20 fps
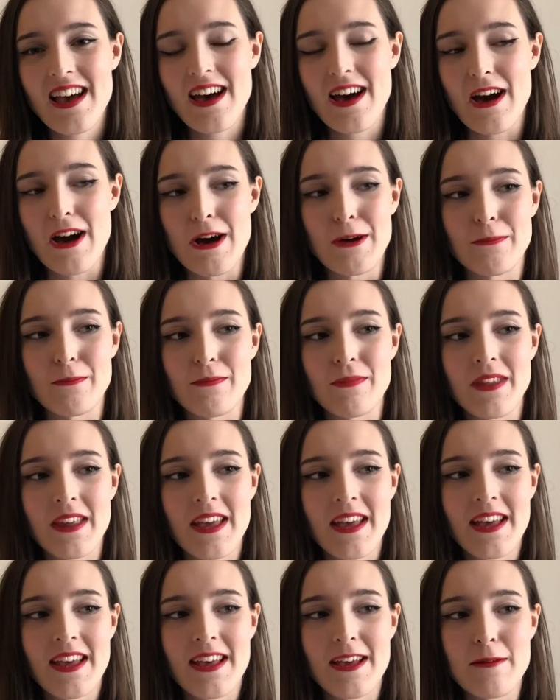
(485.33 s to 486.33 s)

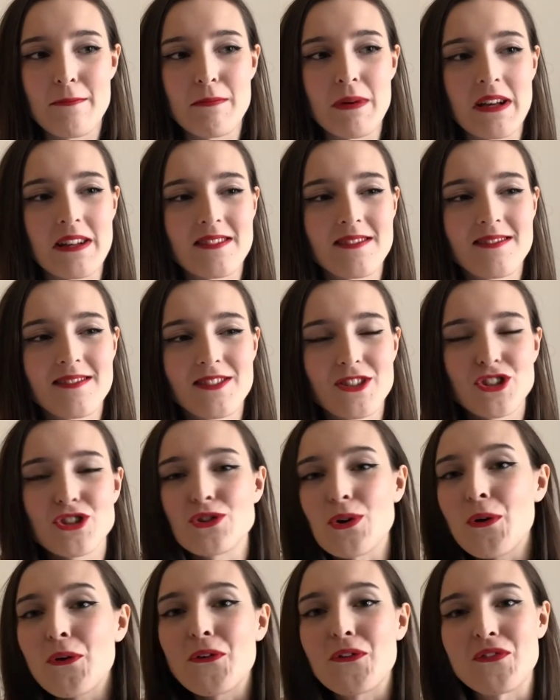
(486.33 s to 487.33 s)
but
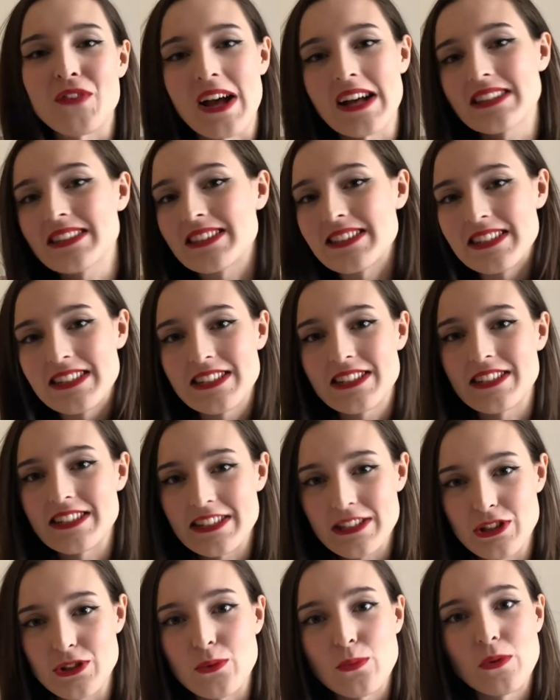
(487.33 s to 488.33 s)
so fascinating
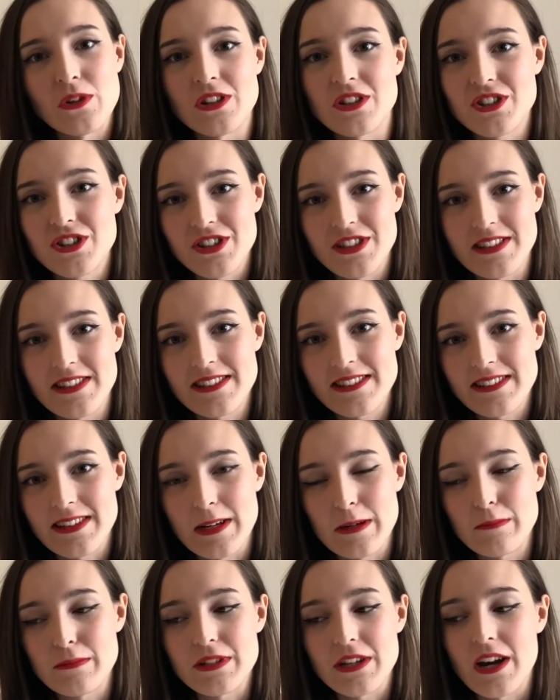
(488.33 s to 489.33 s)
to watch at the
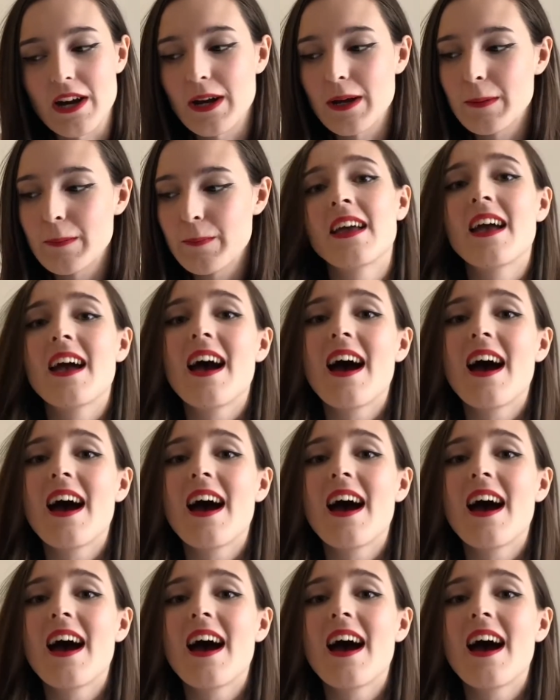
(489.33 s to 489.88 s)
same time.